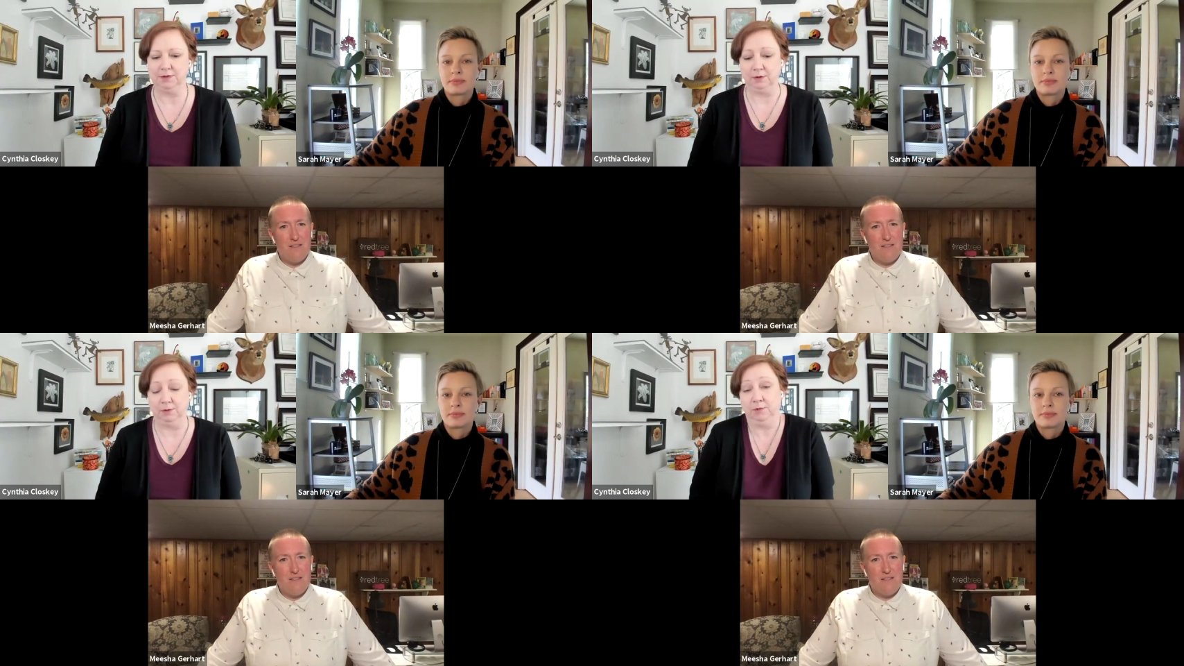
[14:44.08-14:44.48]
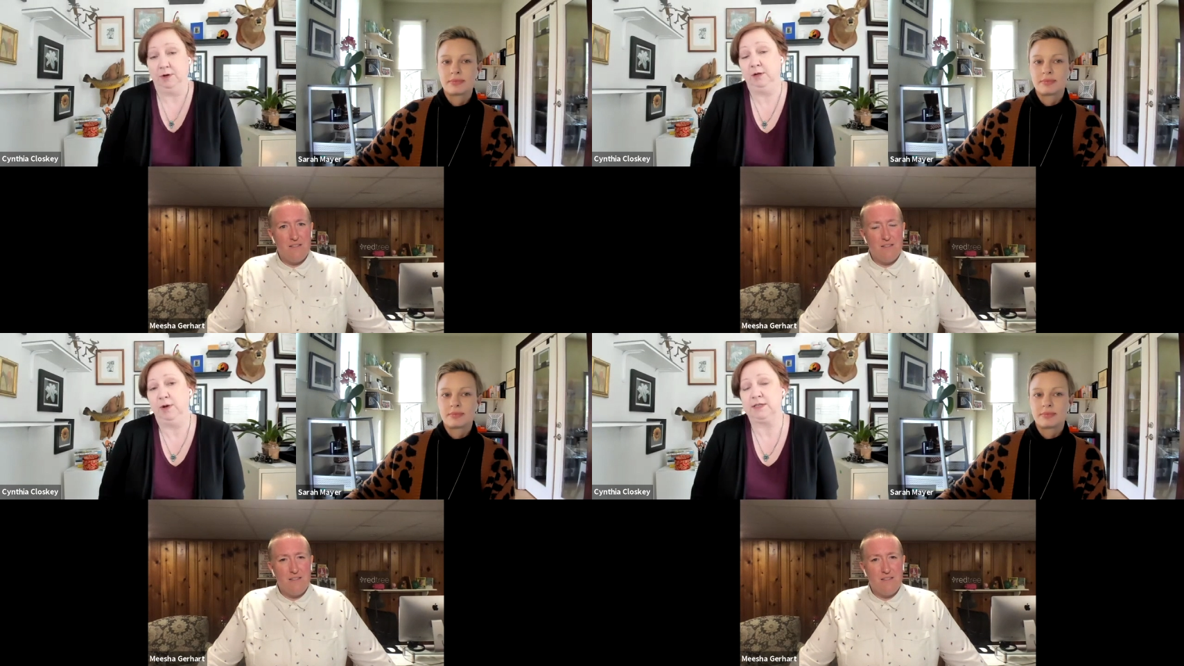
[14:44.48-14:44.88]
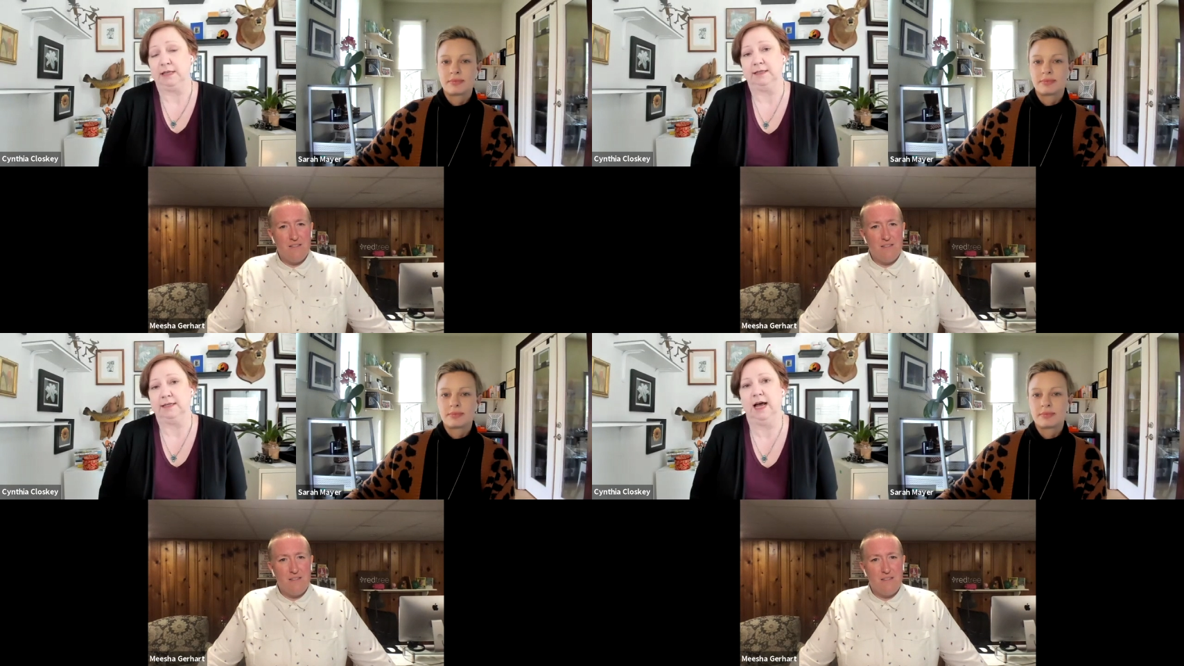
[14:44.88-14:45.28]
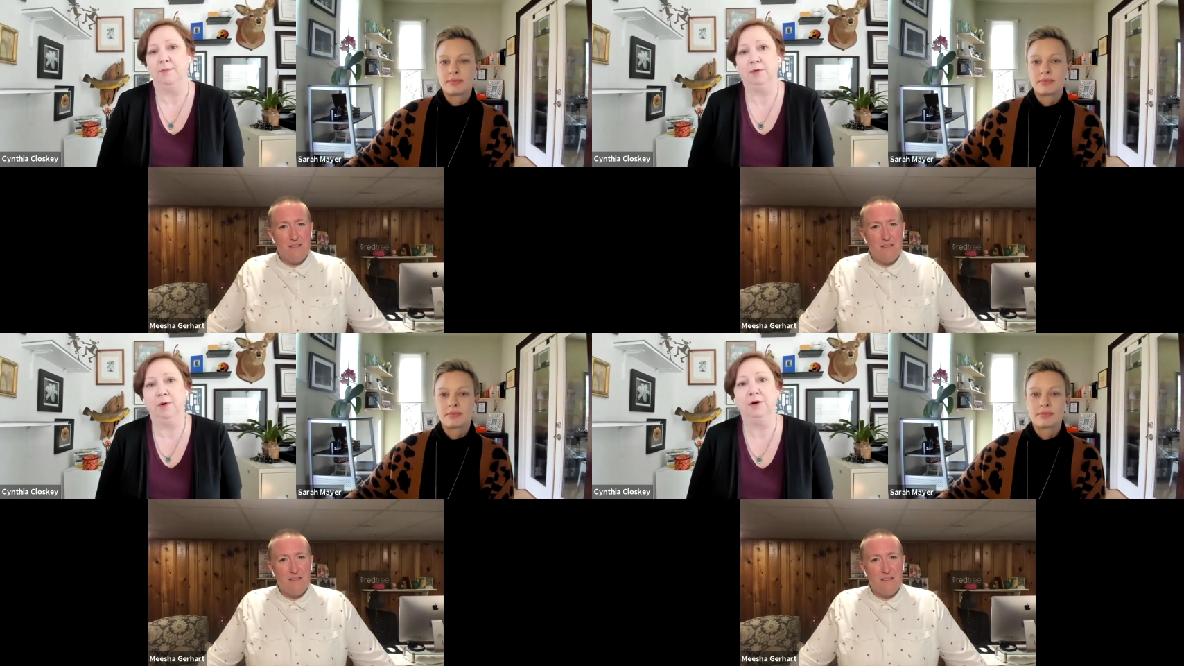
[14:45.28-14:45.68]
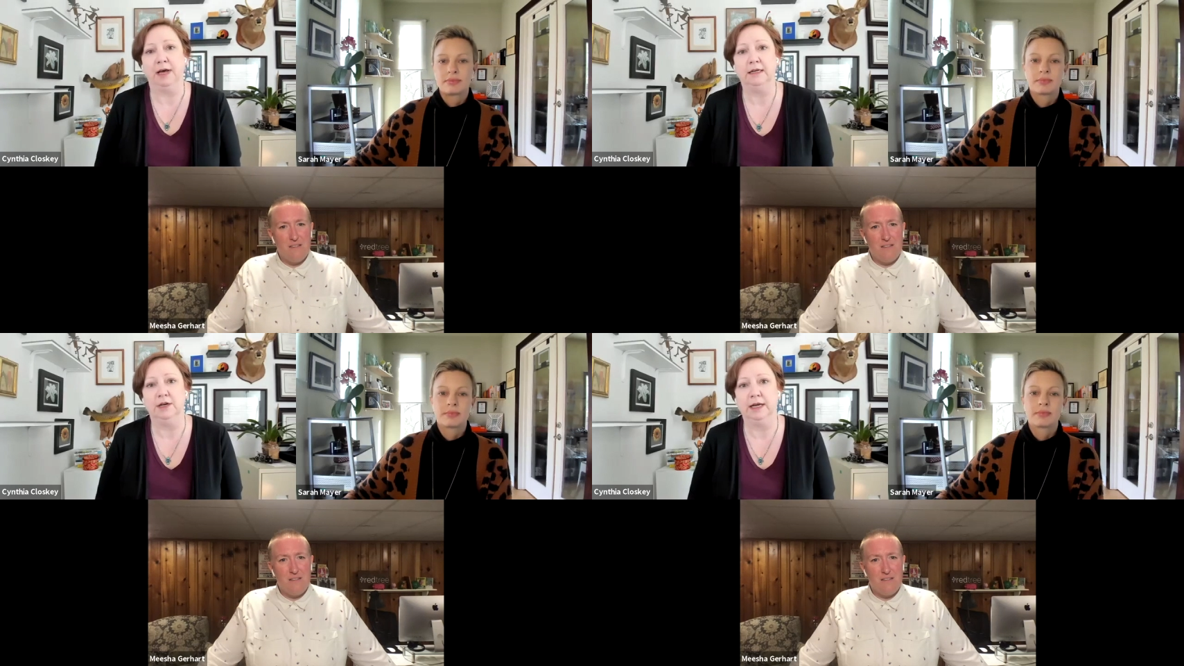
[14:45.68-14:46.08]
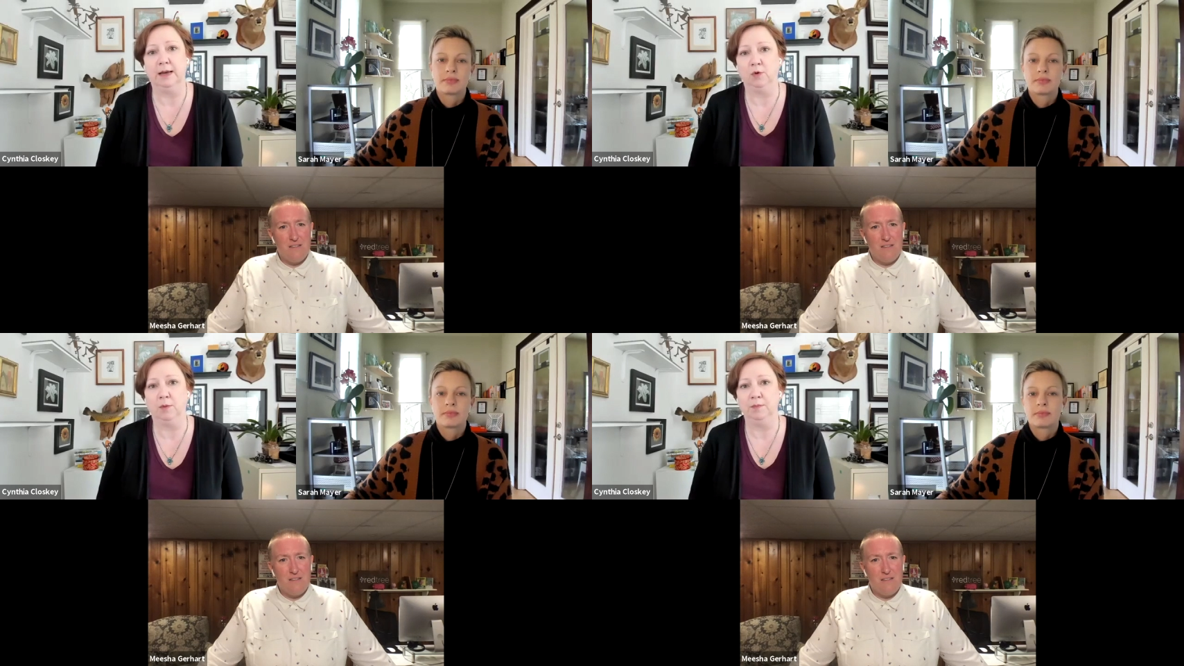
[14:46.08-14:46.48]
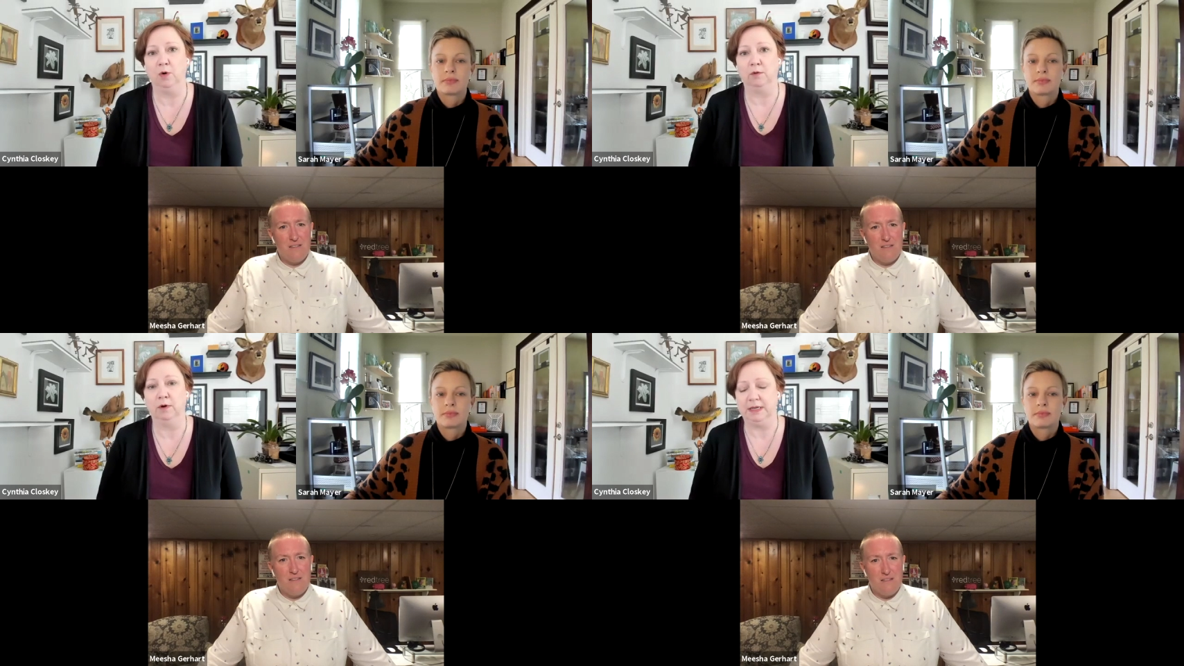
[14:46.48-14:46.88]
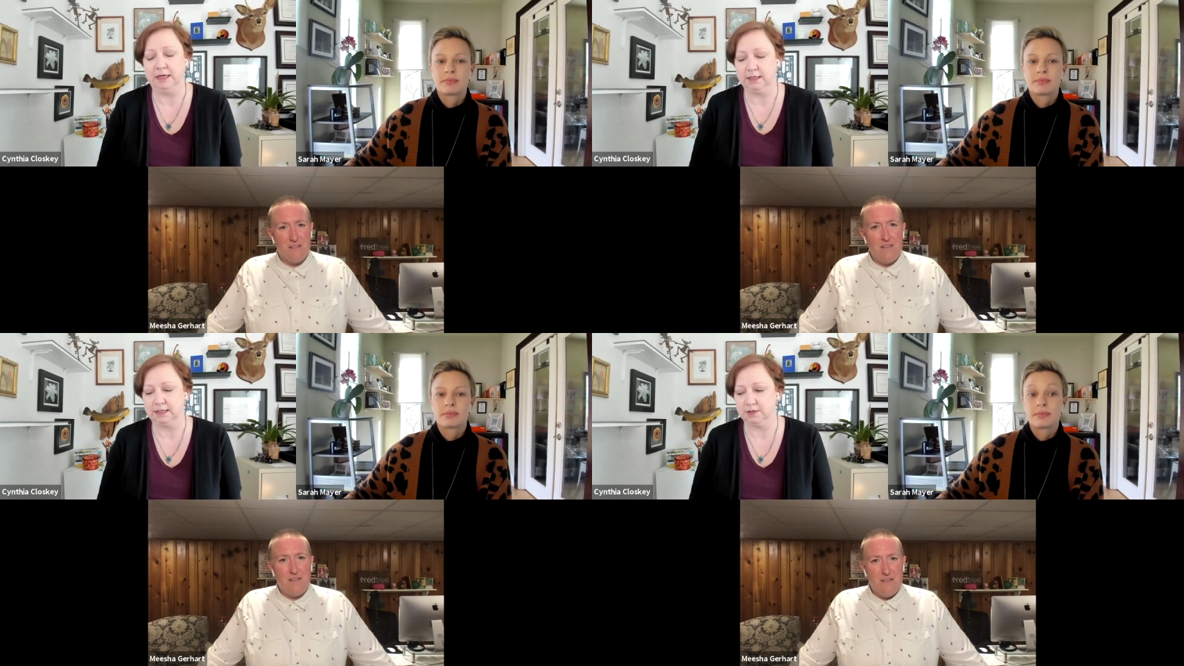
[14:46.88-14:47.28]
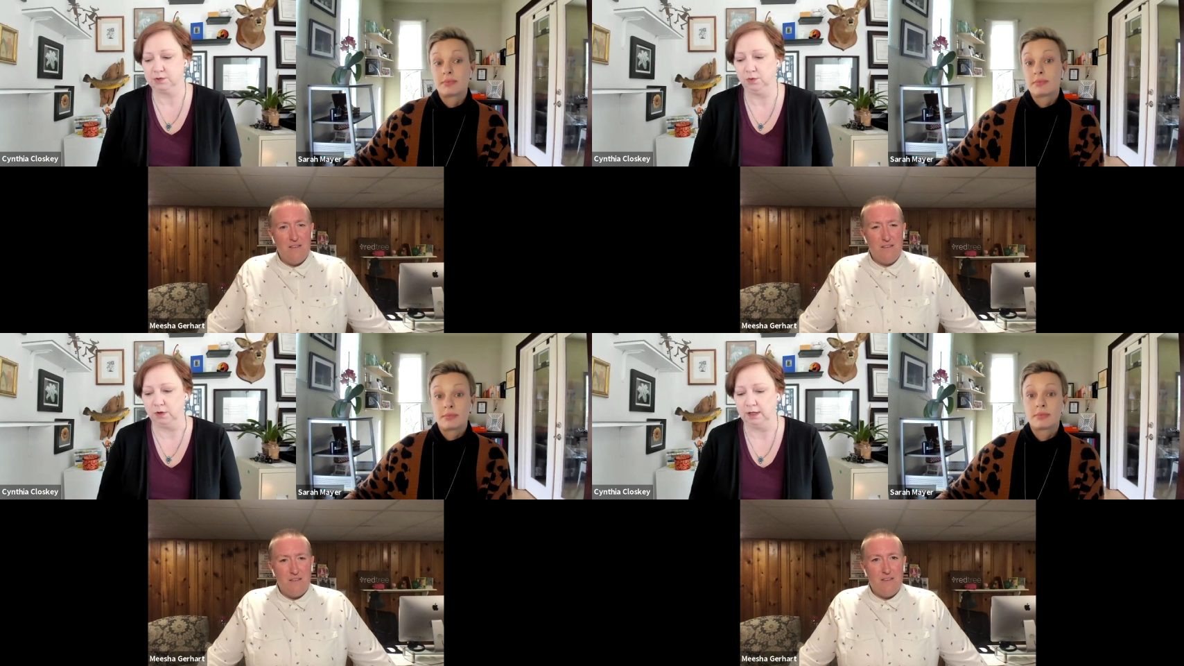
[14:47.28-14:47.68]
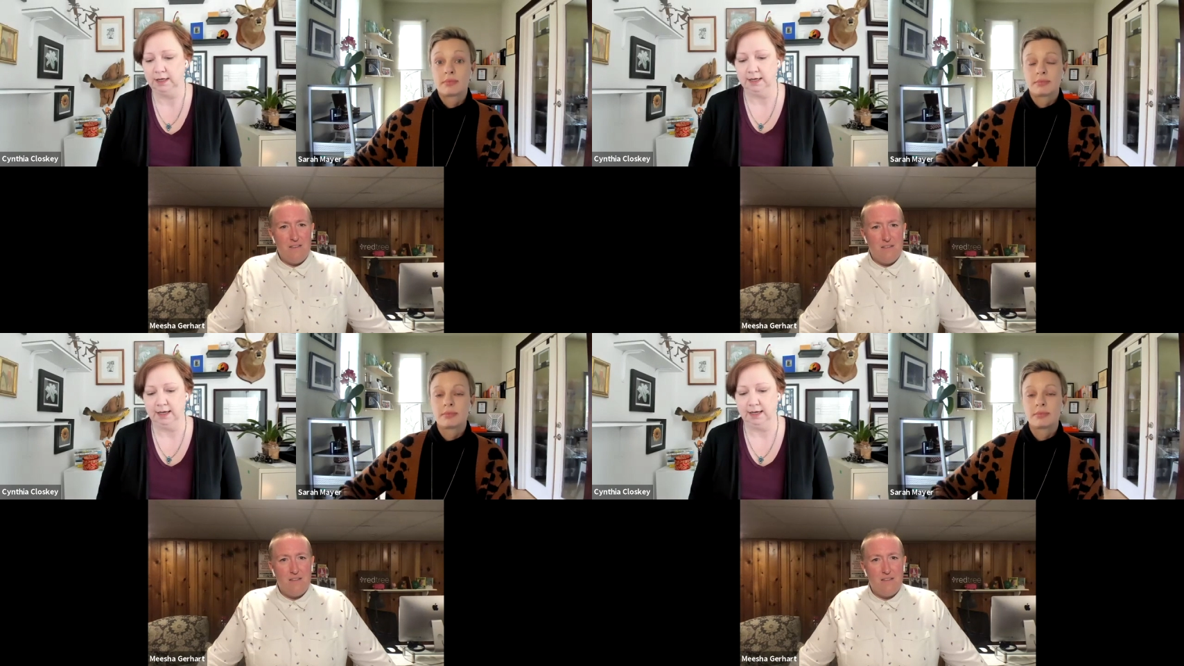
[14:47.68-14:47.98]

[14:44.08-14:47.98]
Speaker 1: there really was at the time a quota, you know, get more, more women into the school.